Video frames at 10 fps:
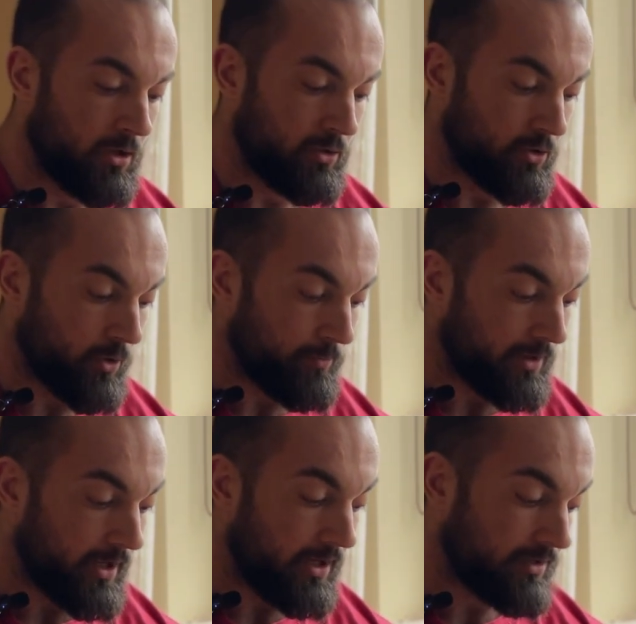to your
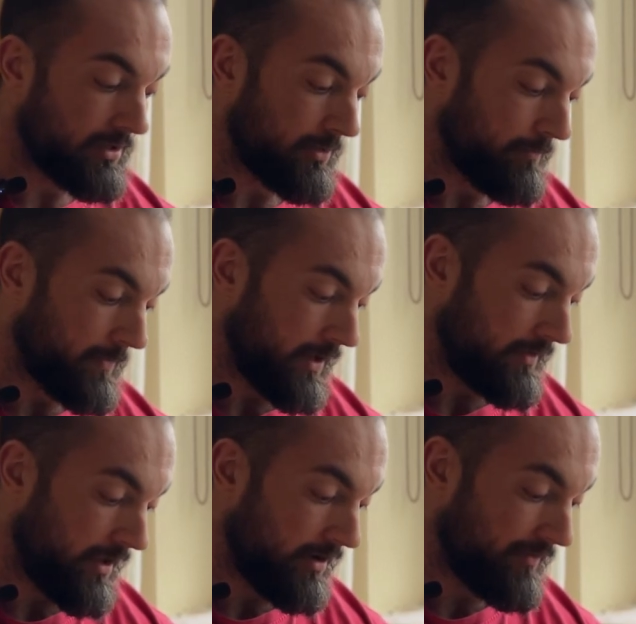plate, and
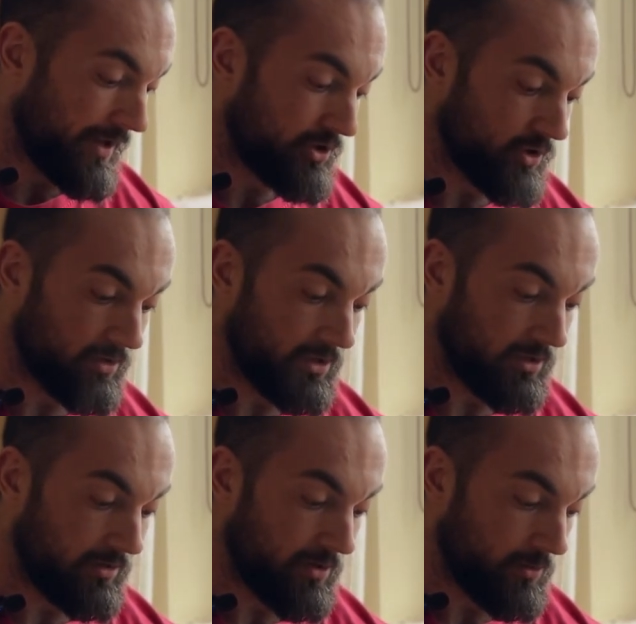then eventually,
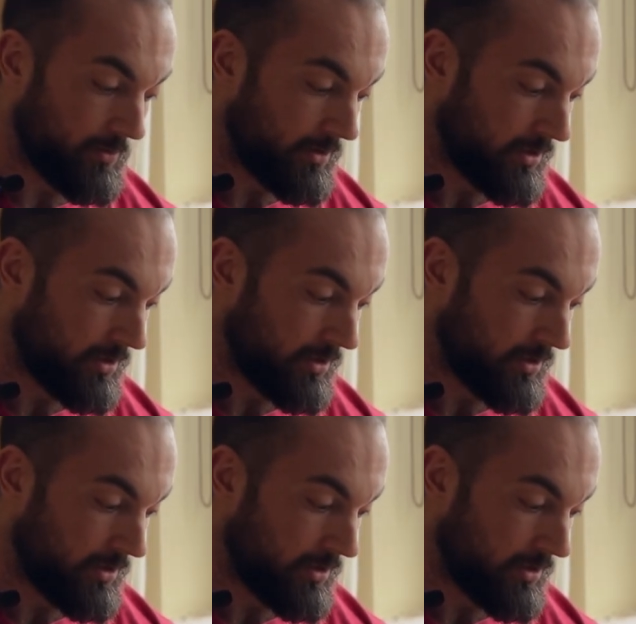you know,